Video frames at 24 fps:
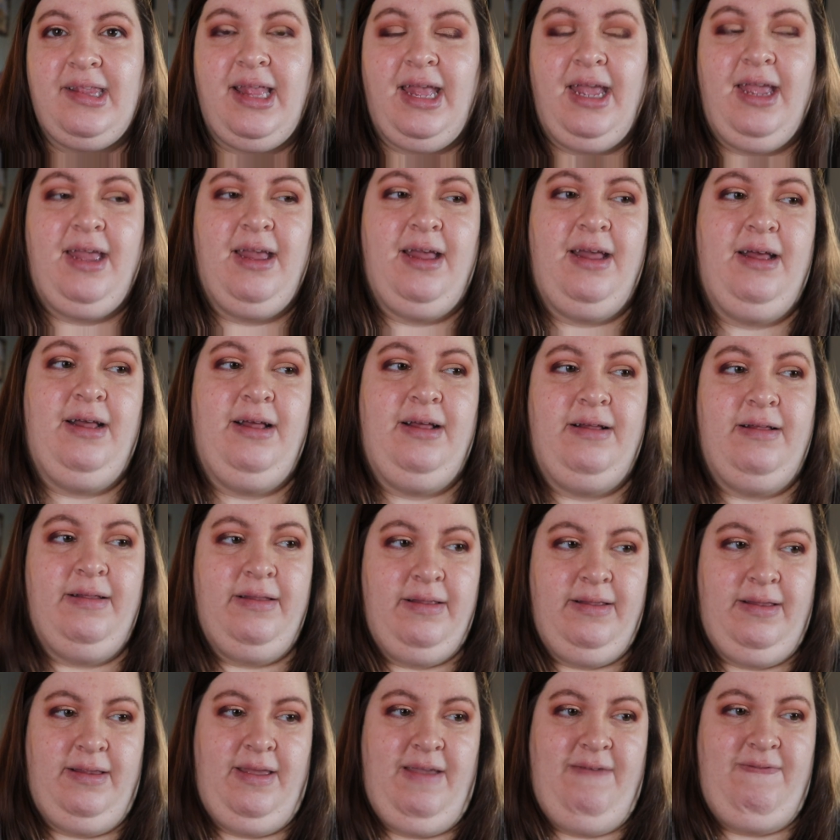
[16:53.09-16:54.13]
Like,
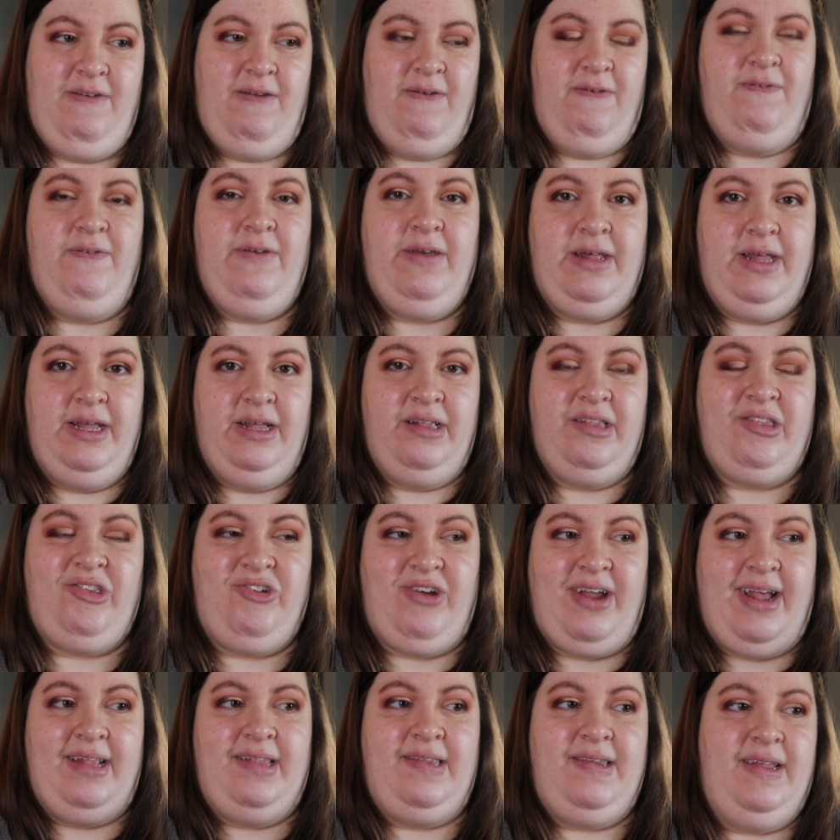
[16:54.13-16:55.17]
if you're feeling
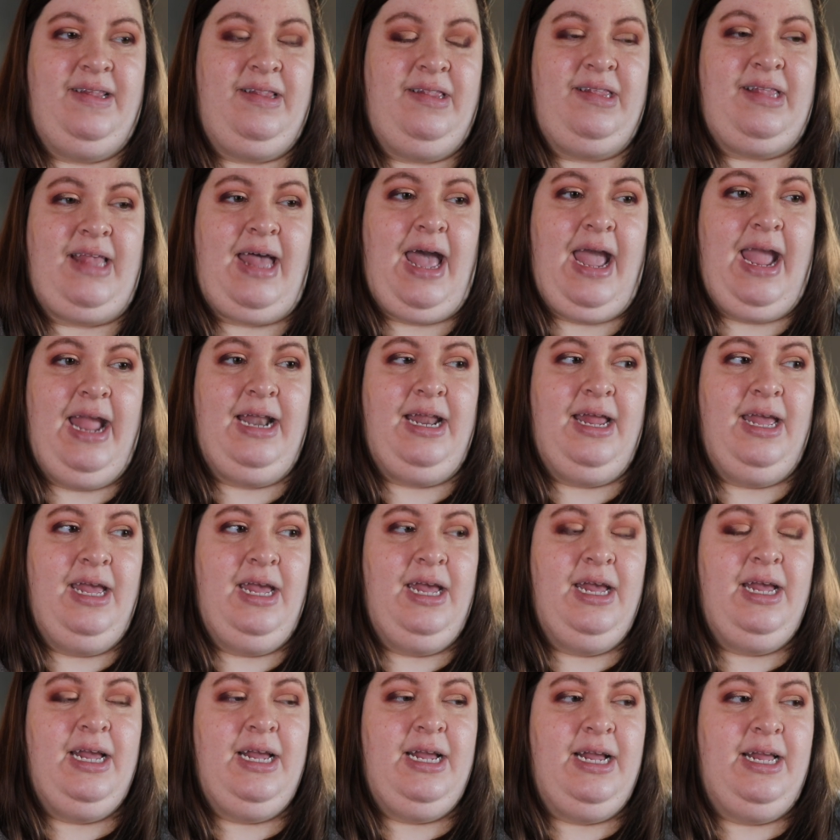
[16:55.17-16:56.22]
stressed inside,
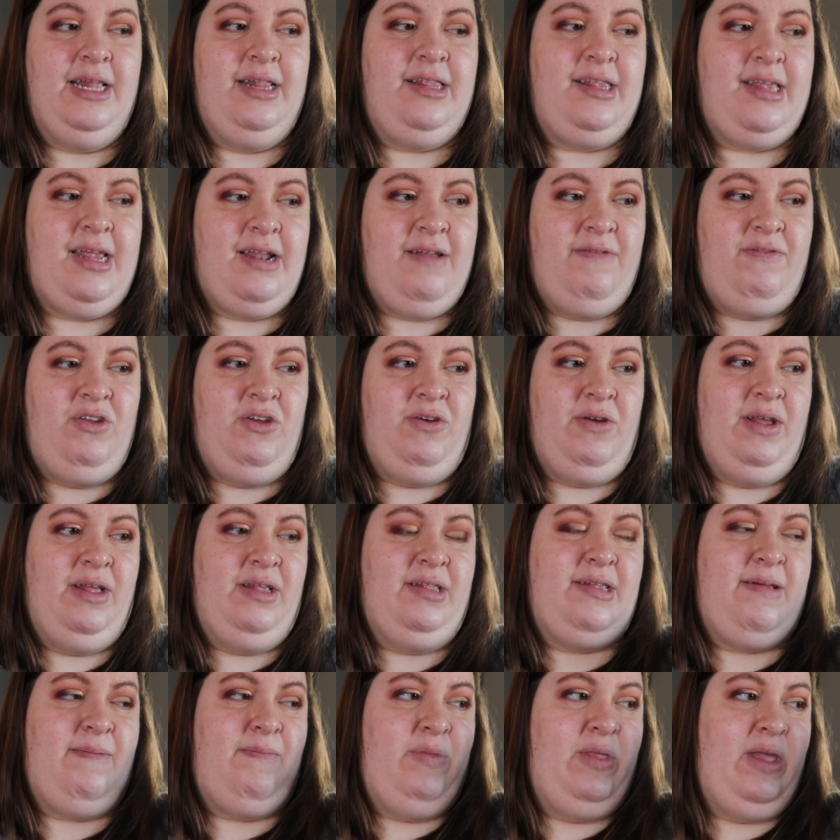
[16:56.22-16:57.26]
instead of doing
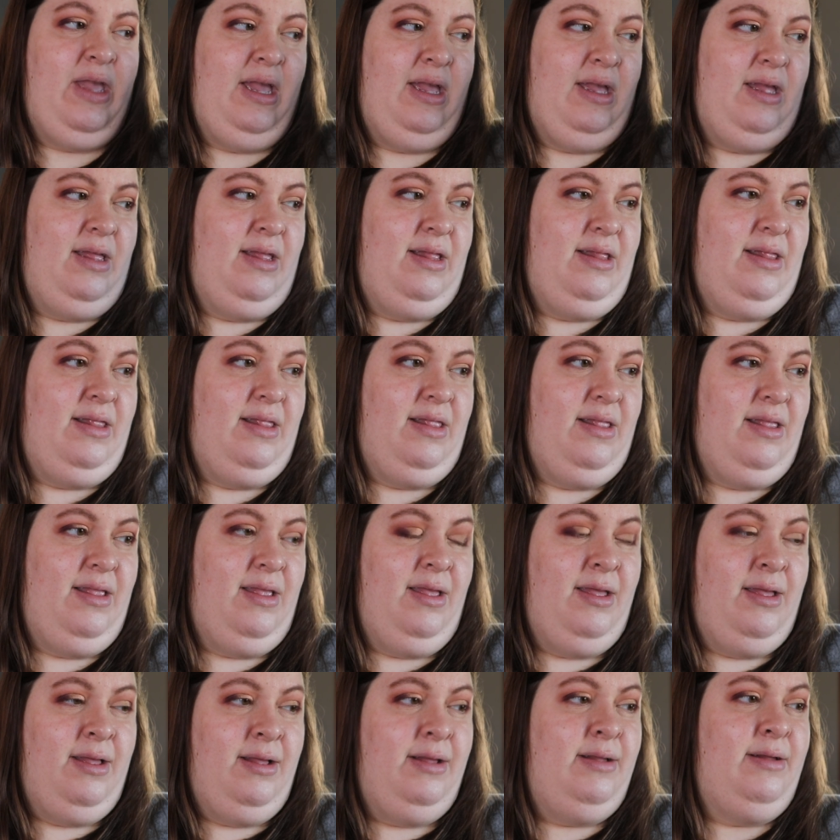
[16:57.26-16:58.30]
something
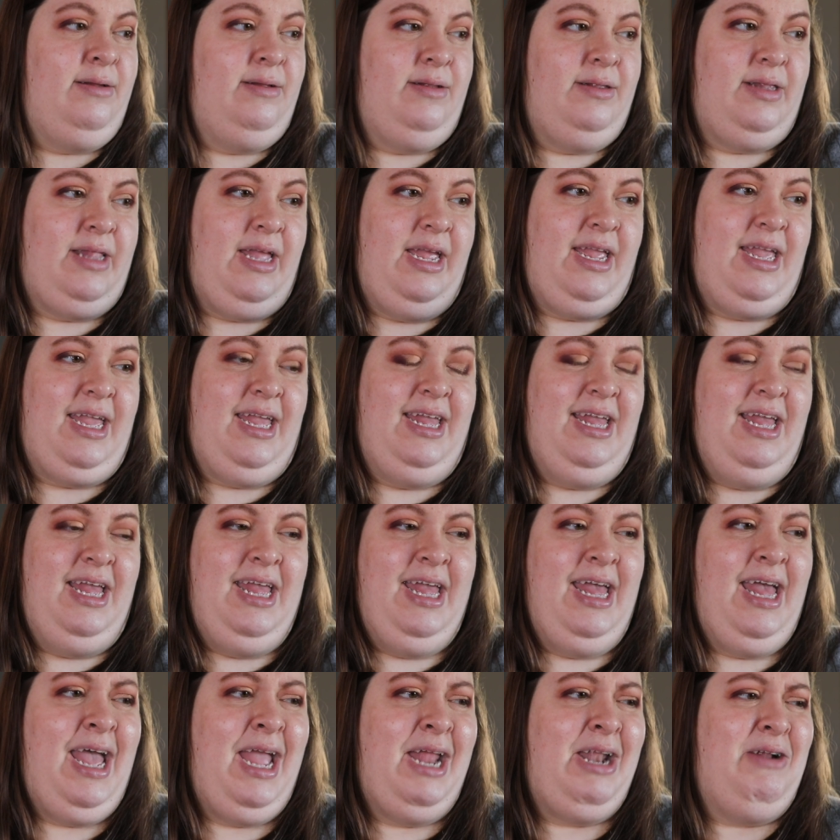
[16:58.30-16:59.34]
like,
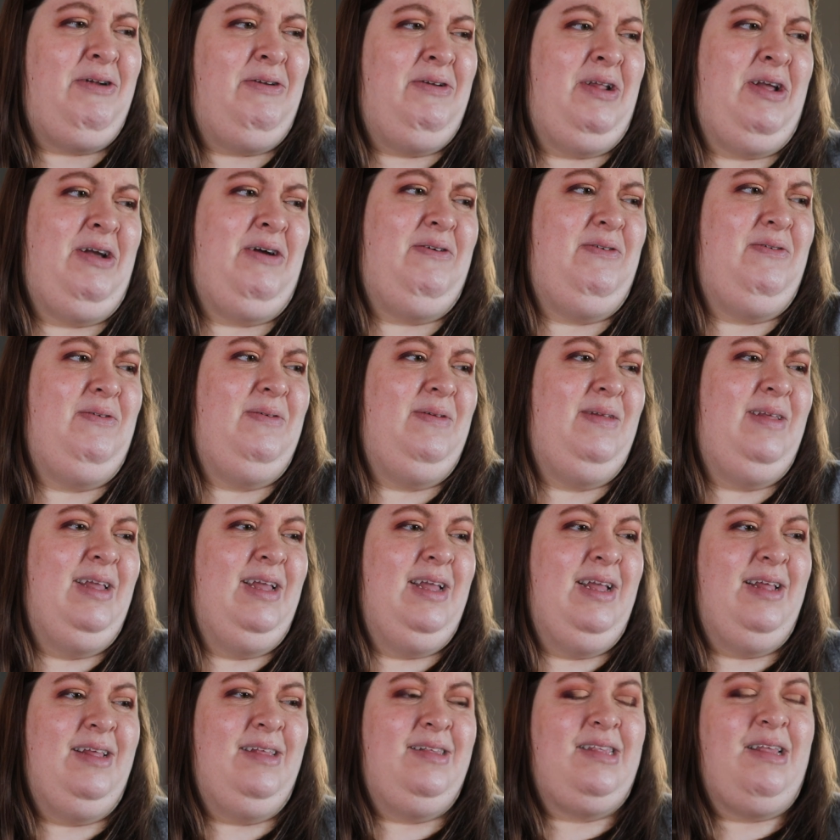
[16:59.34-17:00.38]
I don't know,
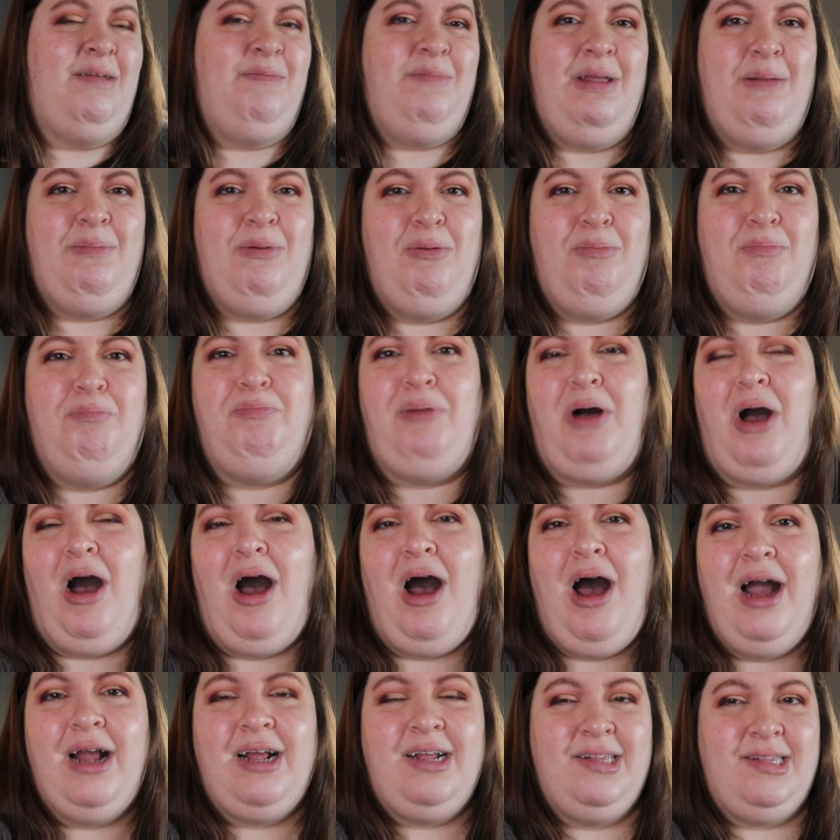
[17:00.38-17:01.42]
some people
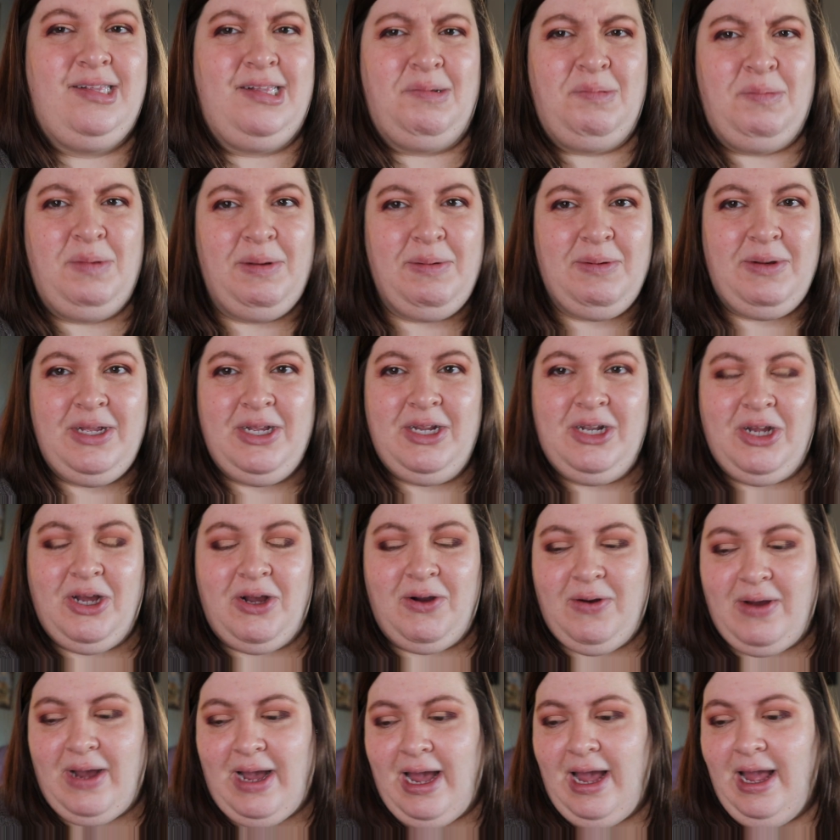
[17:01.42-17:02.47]
box, some people, you
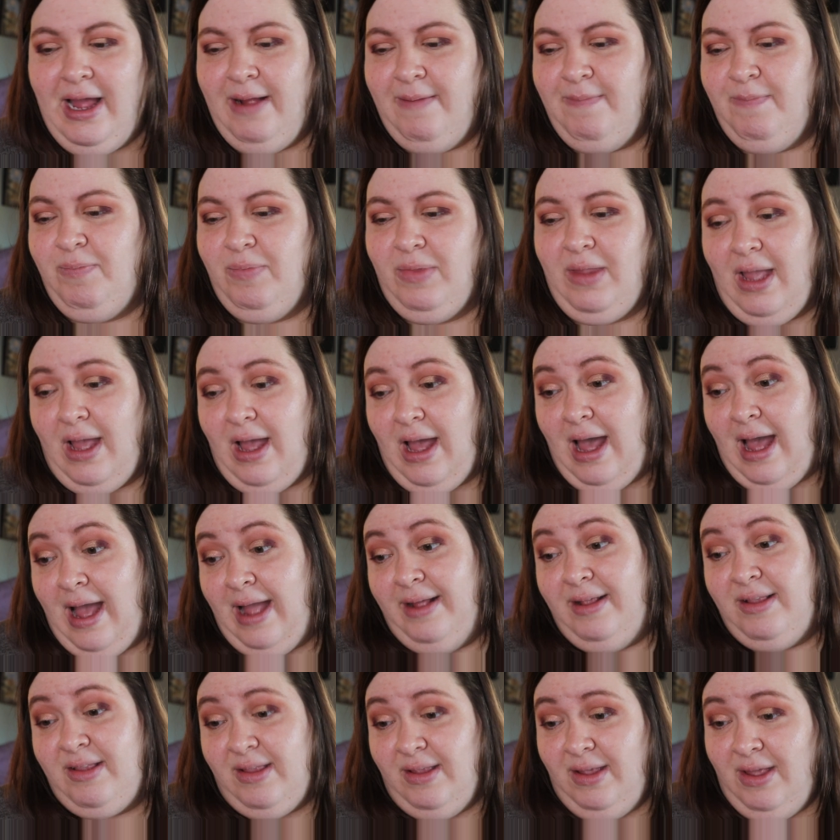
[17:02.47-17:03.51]
know,
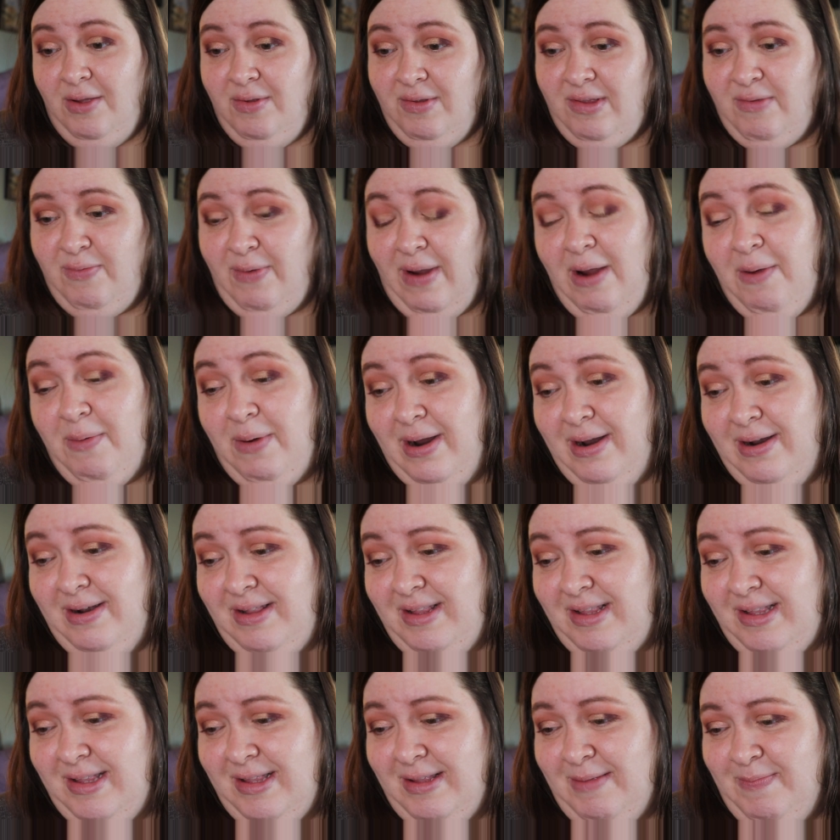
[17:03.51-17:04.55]
I use swear
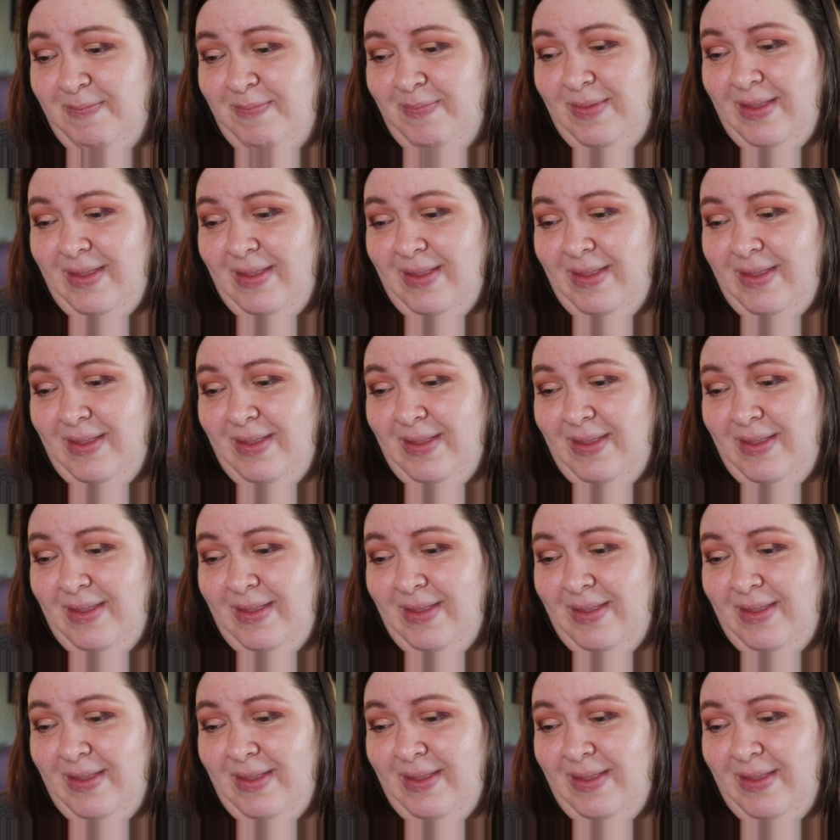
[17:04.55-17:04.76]
words